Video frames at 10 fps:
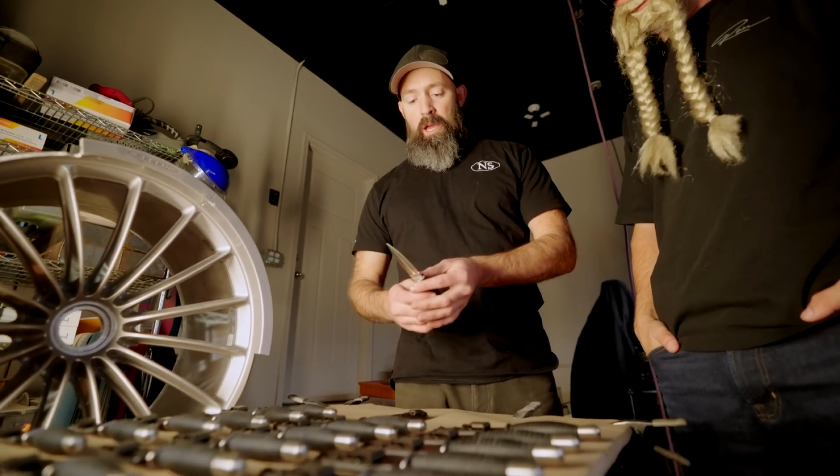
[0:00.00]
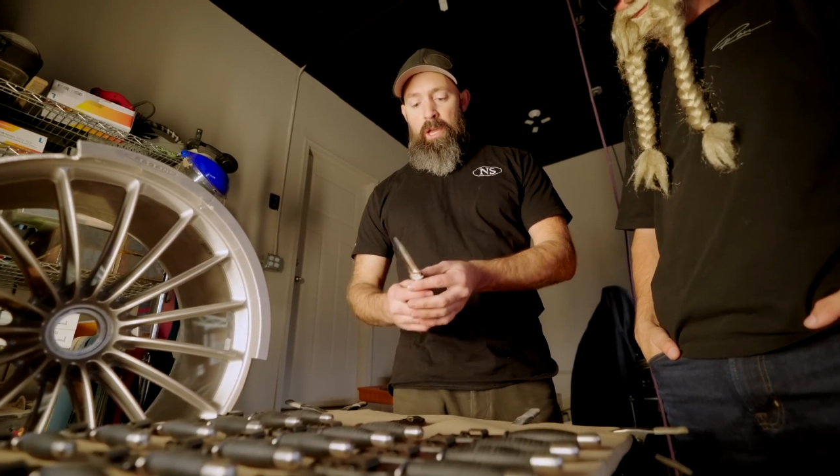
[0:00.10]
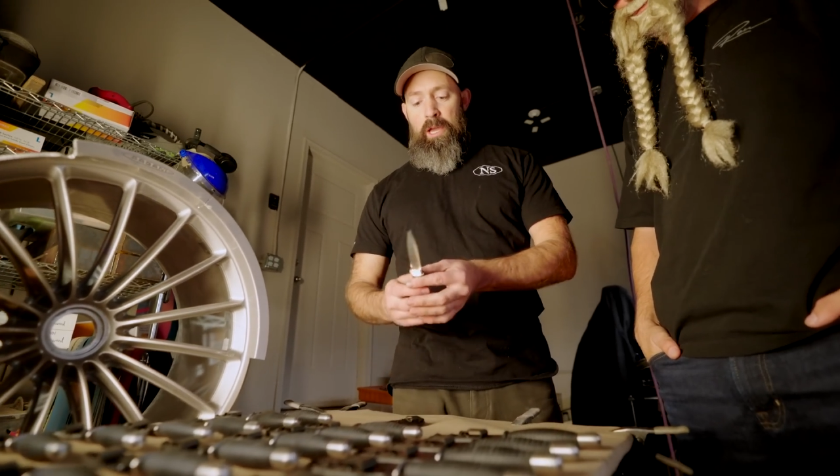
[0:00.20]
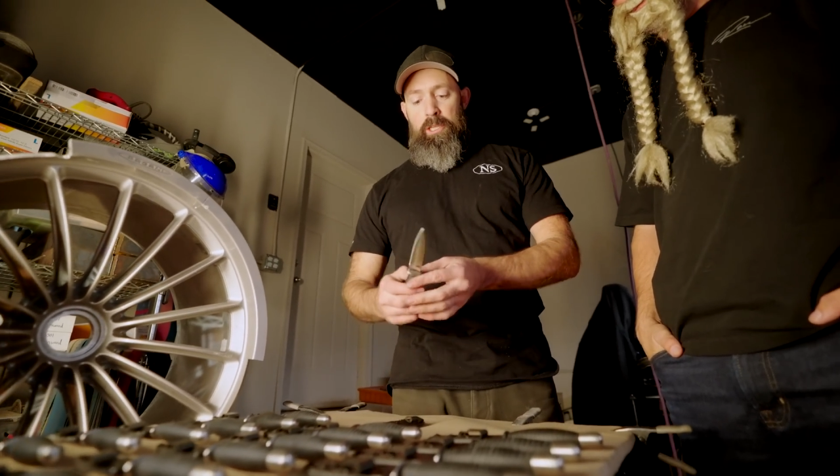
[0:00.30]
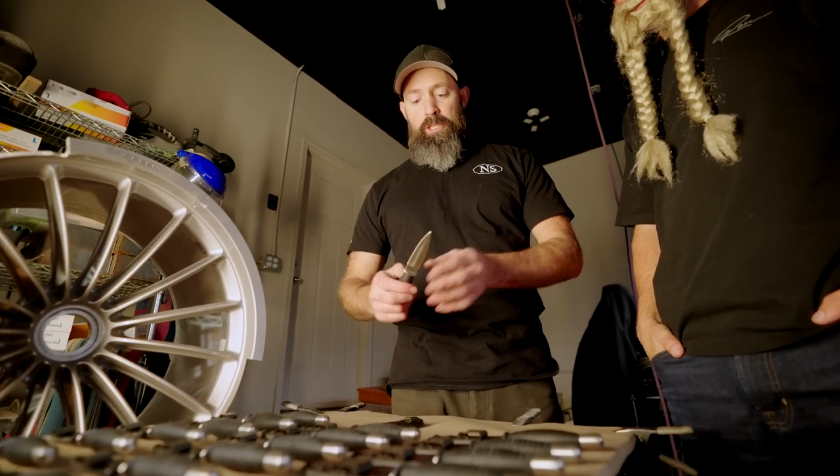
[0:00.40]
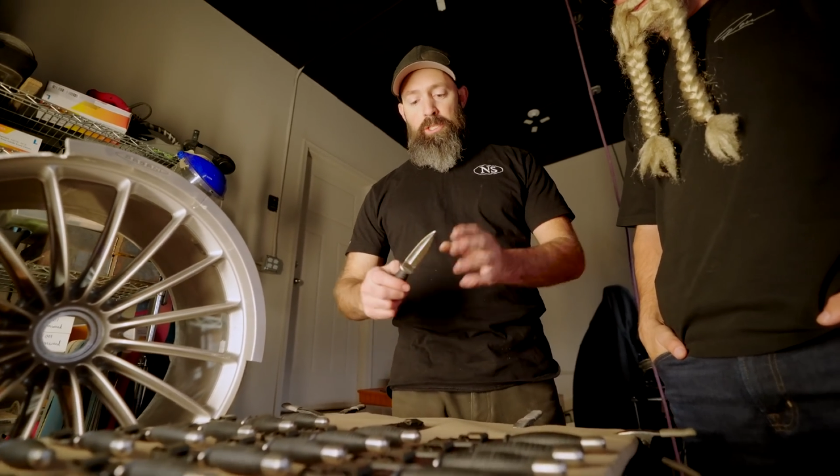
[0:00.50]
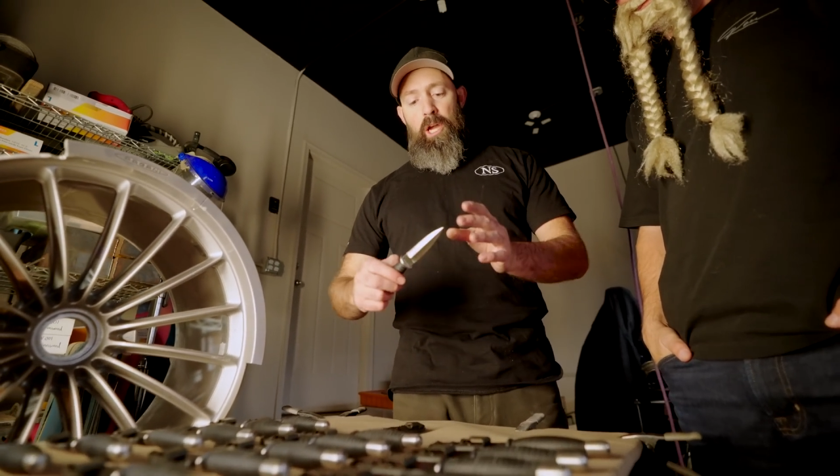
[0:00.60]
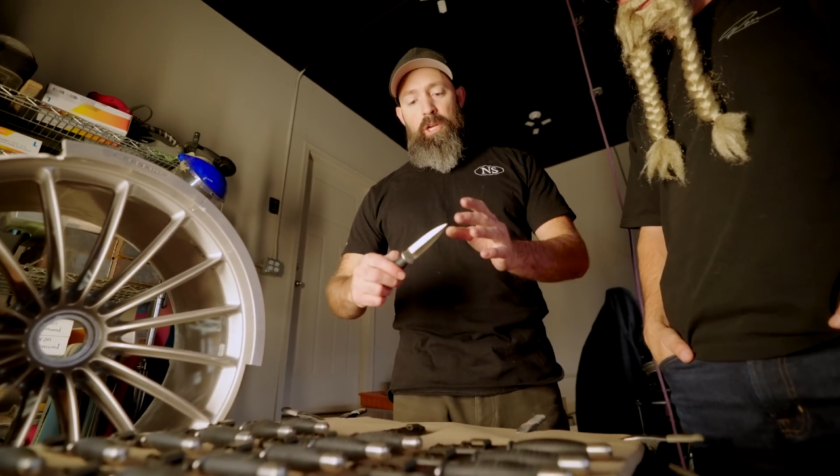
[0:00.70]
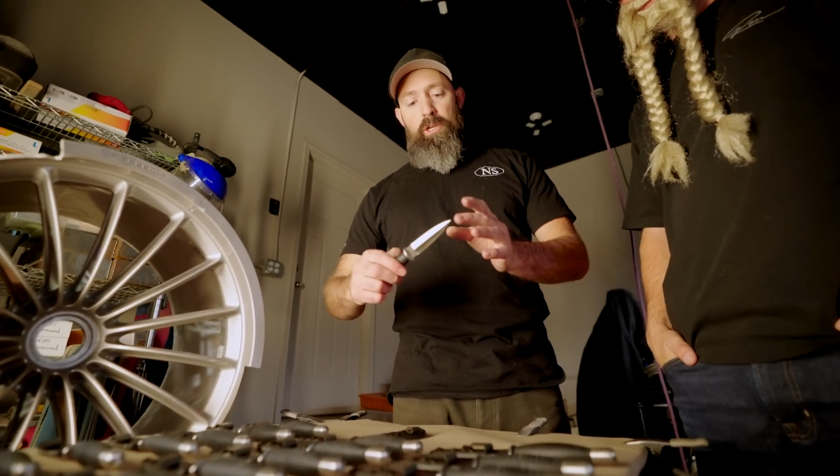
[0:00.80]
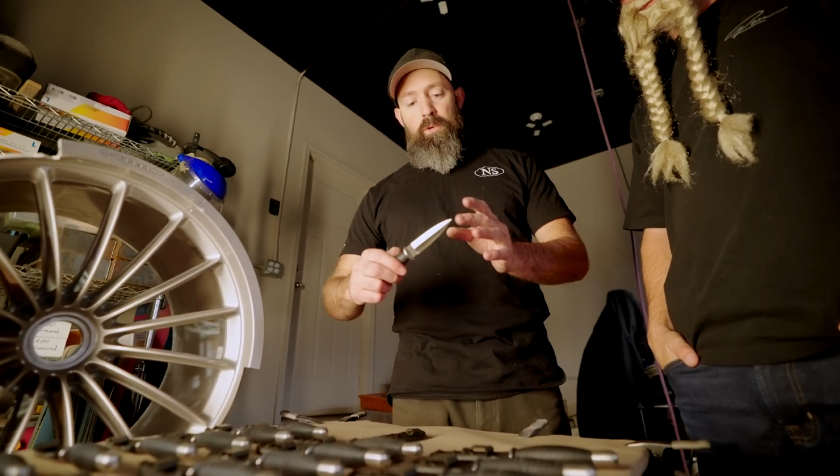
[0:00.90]
I
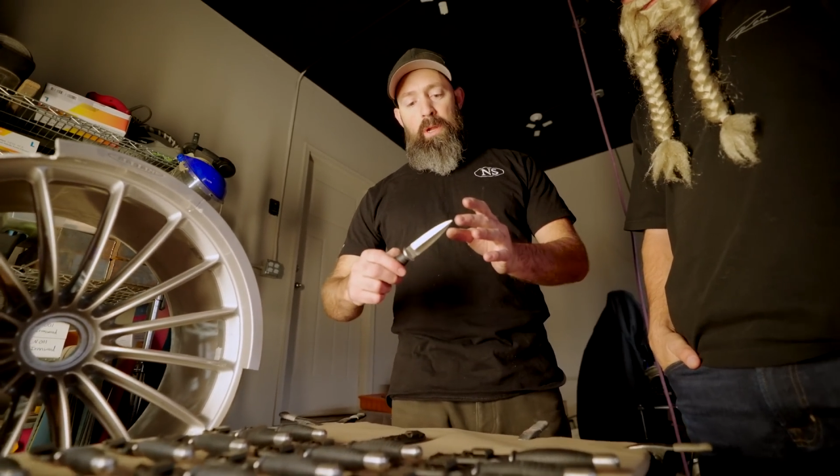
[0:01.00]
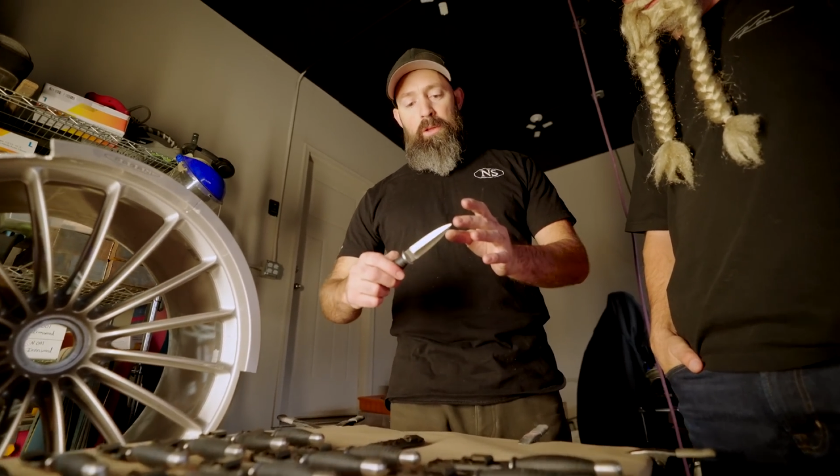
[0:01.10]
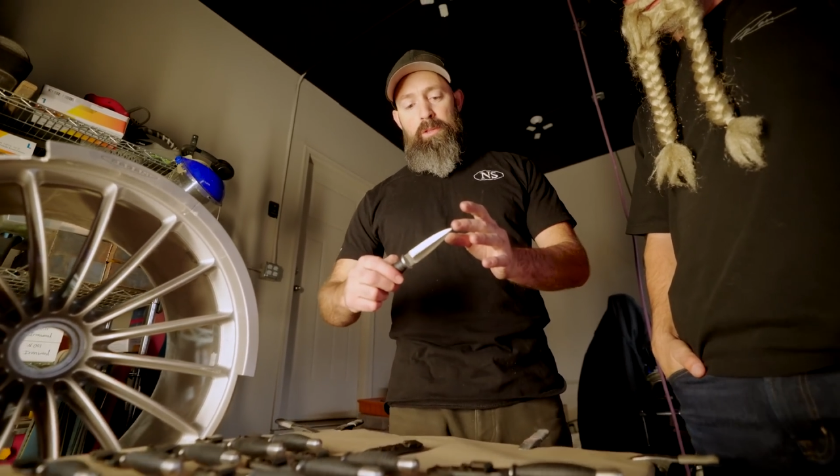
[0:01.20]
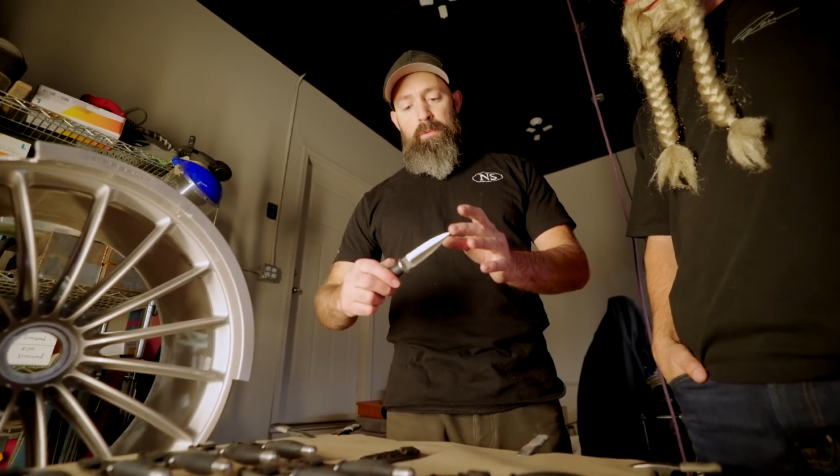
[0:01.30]
stock ground